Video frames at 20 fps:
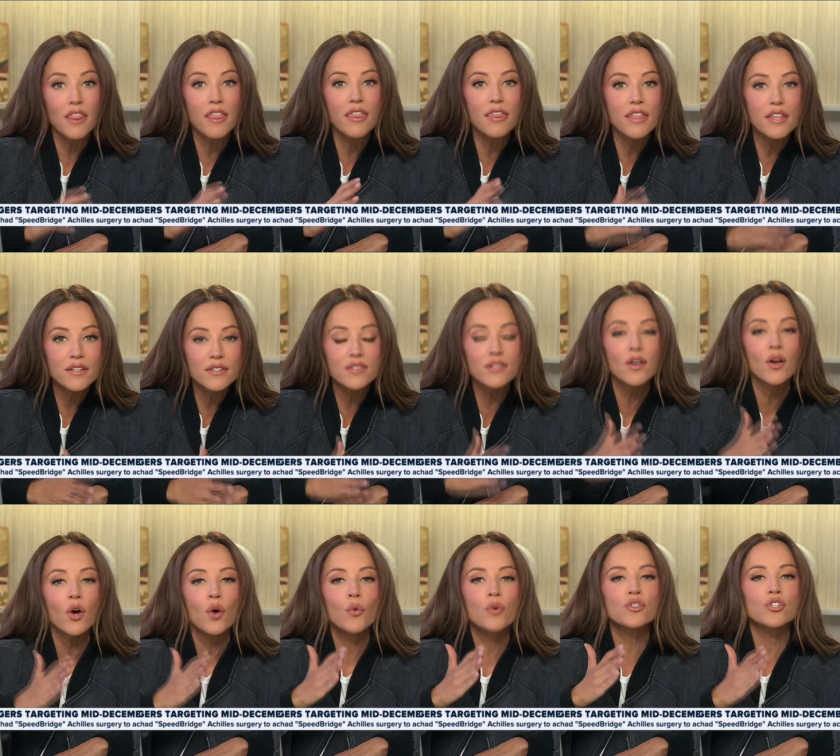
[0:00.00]
This
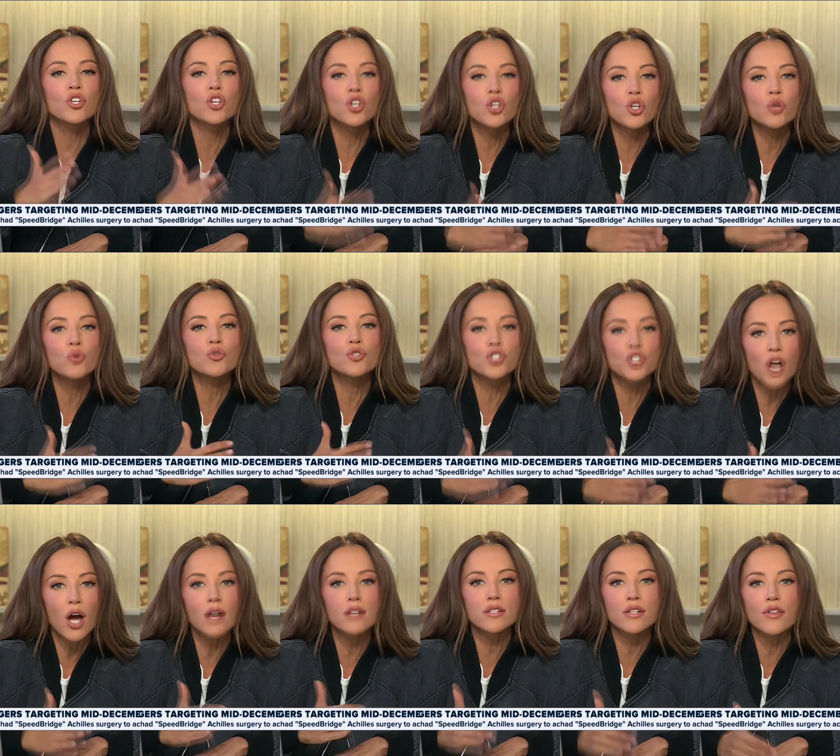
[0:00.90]
was a huge
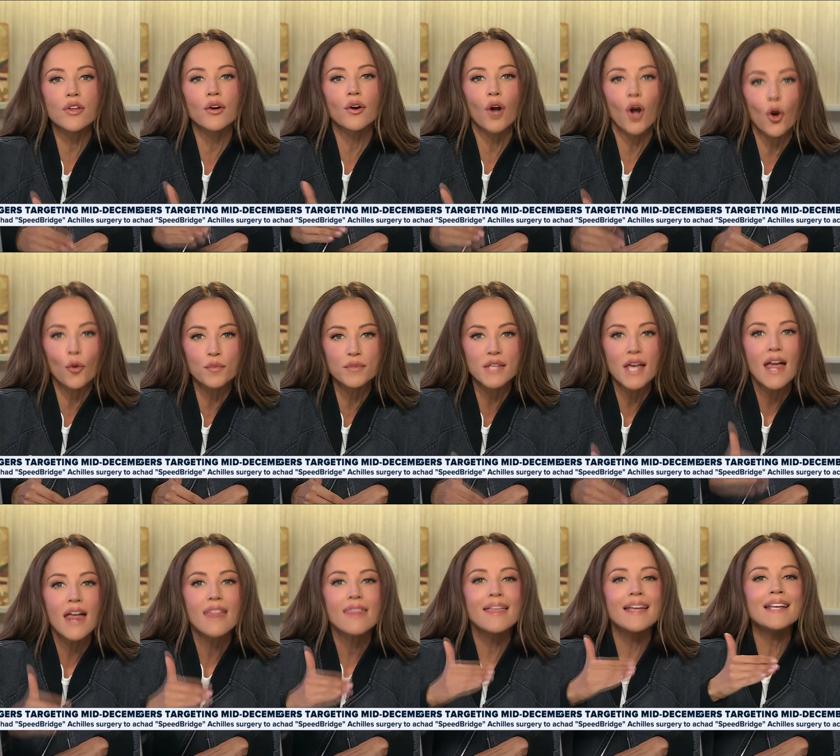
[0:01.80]
shot to their hopes.
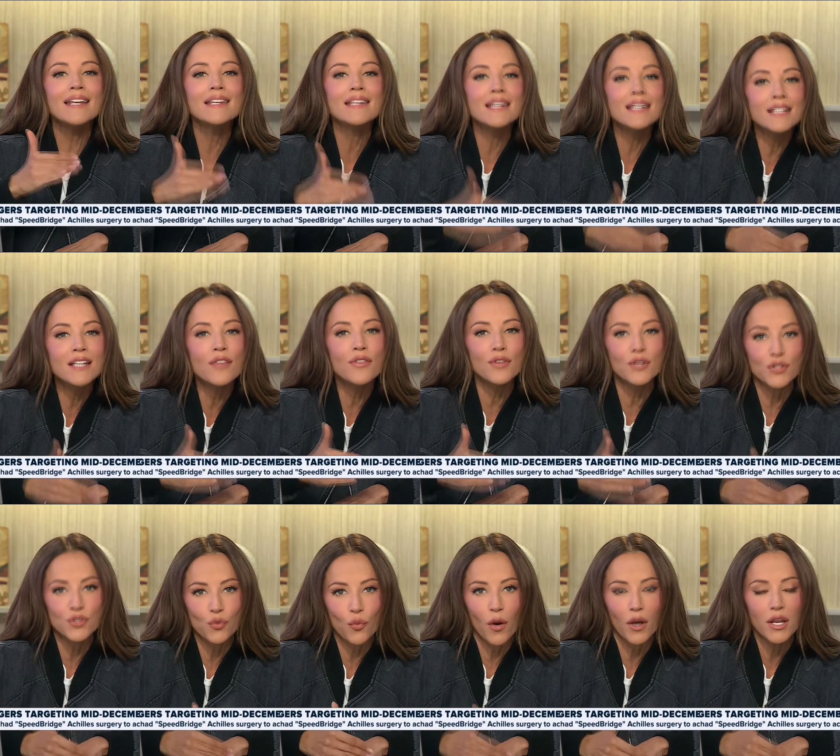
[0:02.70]
They needed
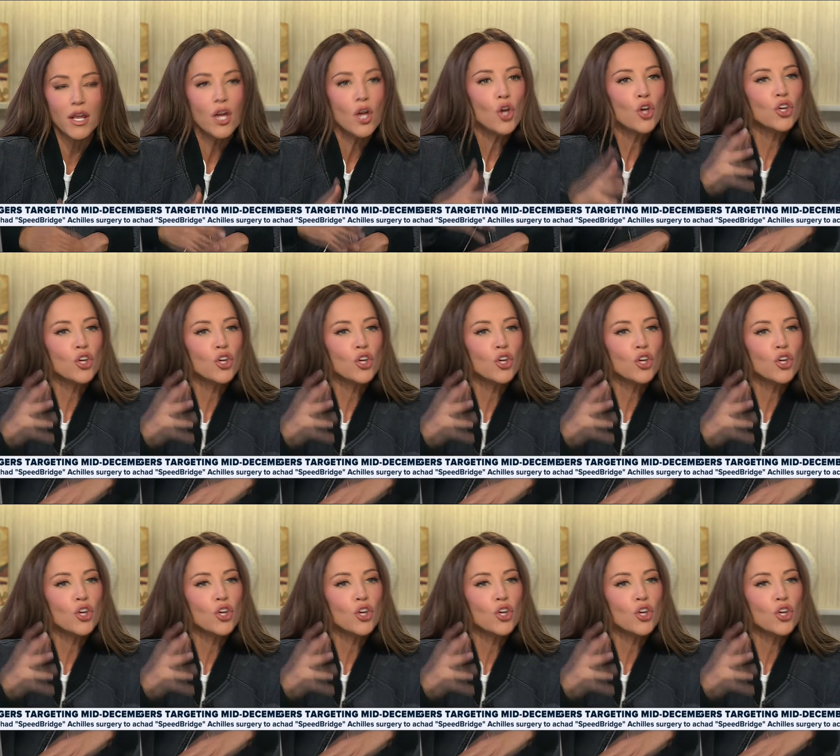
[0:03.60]
this one.